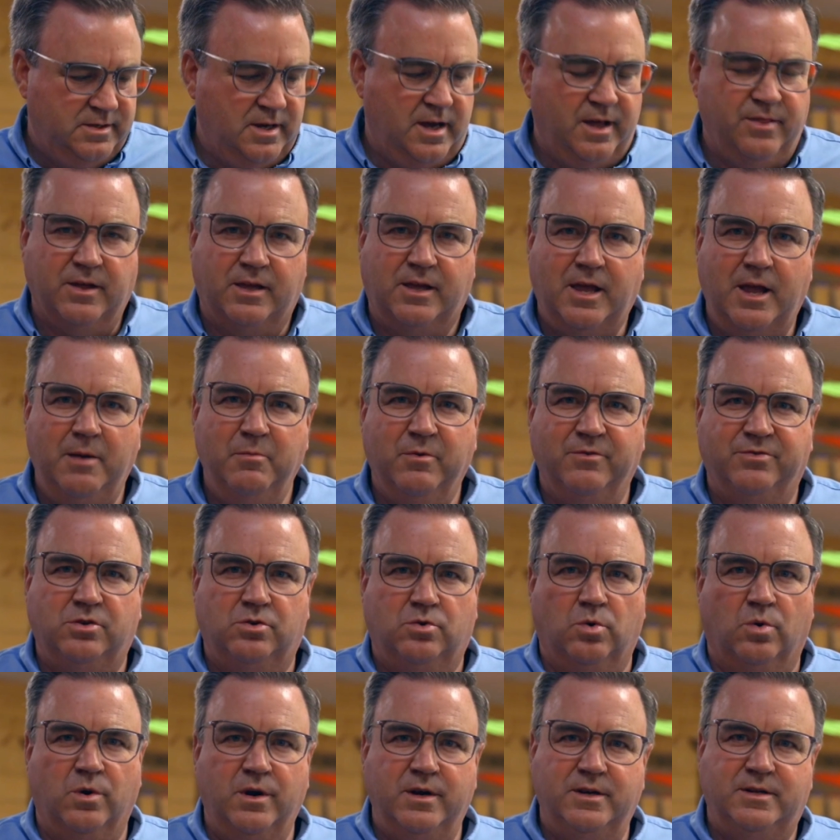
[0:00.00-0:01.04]
the game of
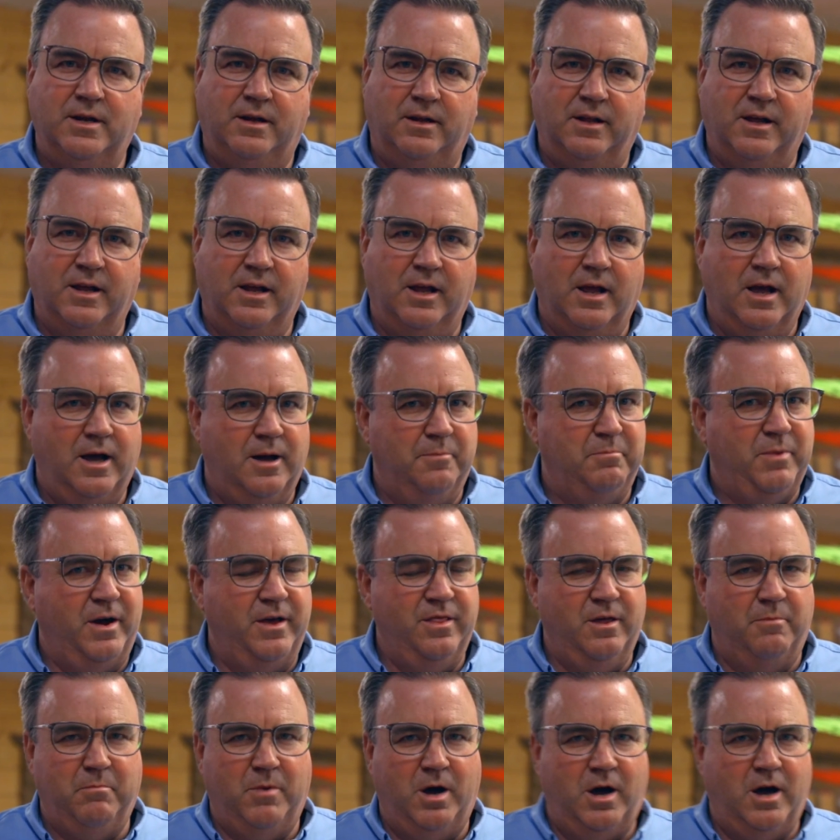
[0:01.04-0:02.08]
storytelling by
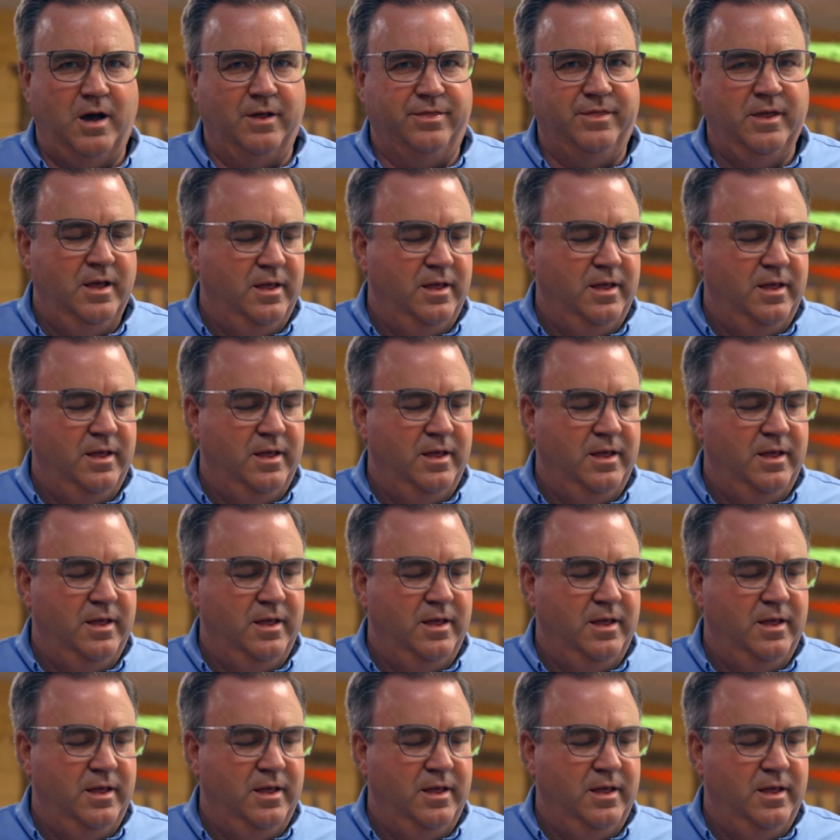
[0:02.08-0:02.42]
the Moth.